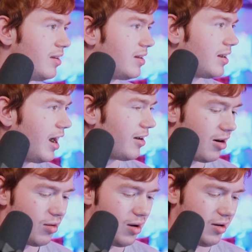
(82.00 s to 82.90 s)
Can't
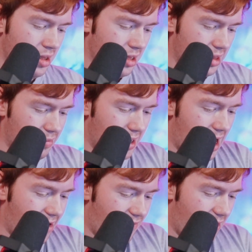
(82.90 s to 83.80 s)
go wrong. And then we
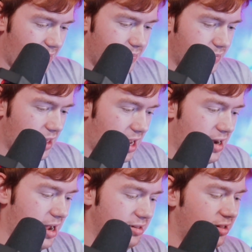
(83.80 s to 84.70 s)
have a
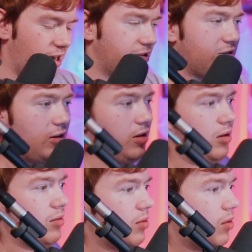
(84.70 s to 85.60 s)
nice
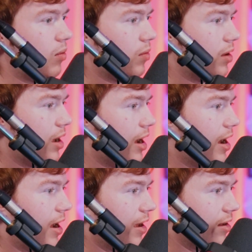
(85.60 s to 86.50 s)
little
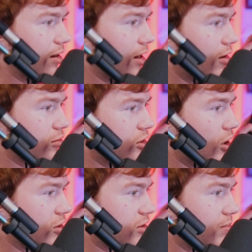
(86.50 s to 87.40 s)

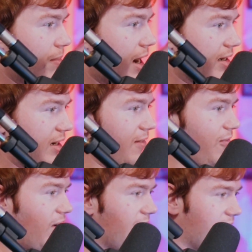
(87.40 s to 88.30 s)
dust magnet
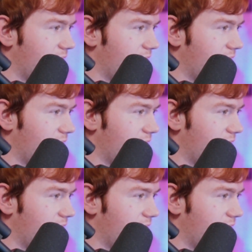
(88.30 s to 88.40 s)
thing.